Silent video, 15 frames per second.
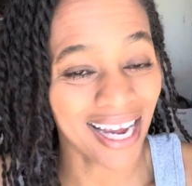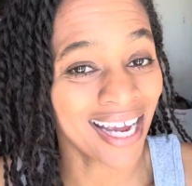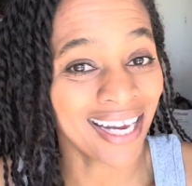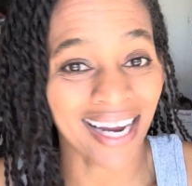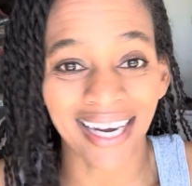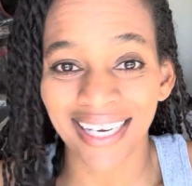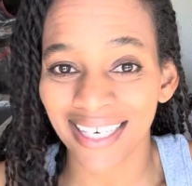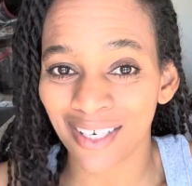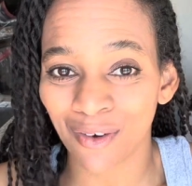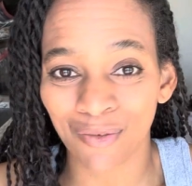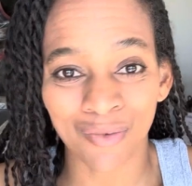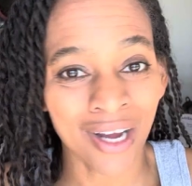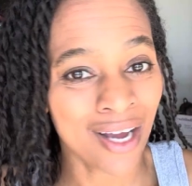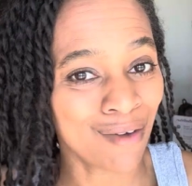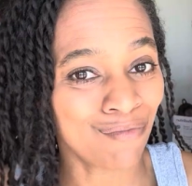and I need to
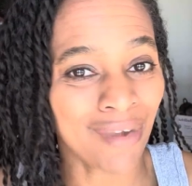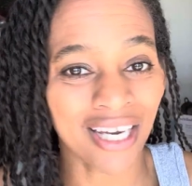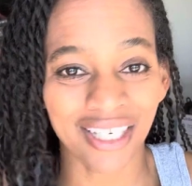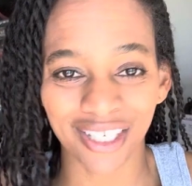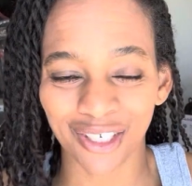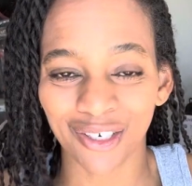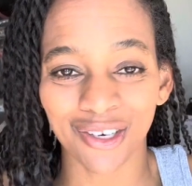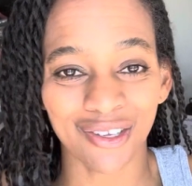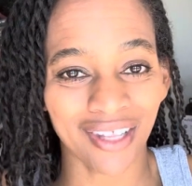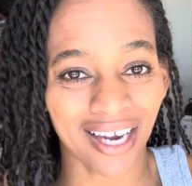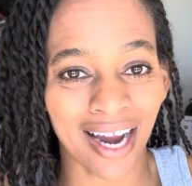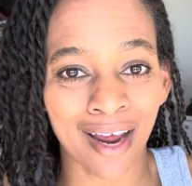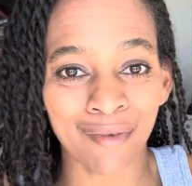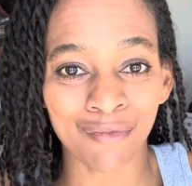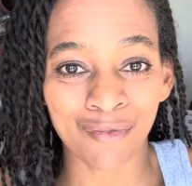make sure that
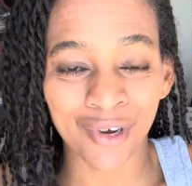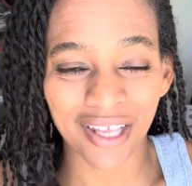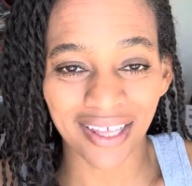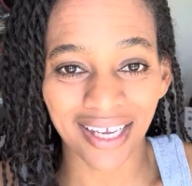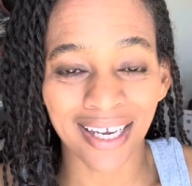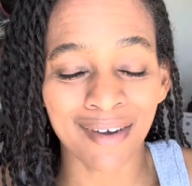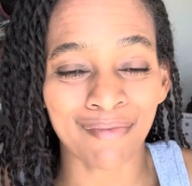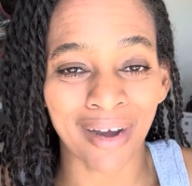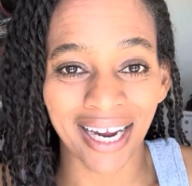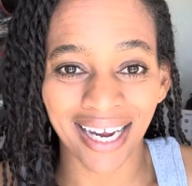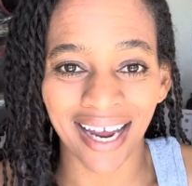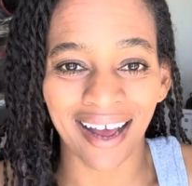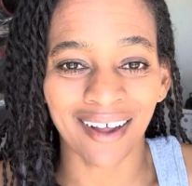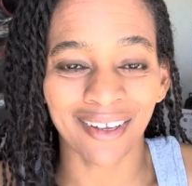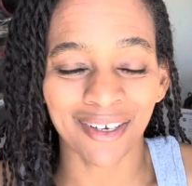I'm within my
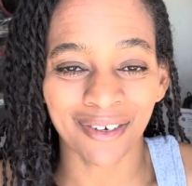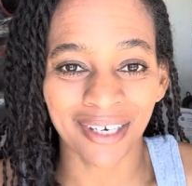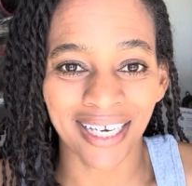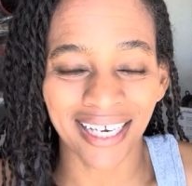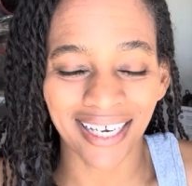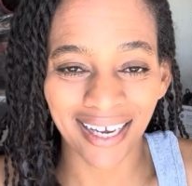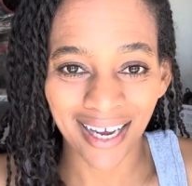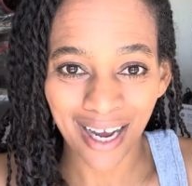calorie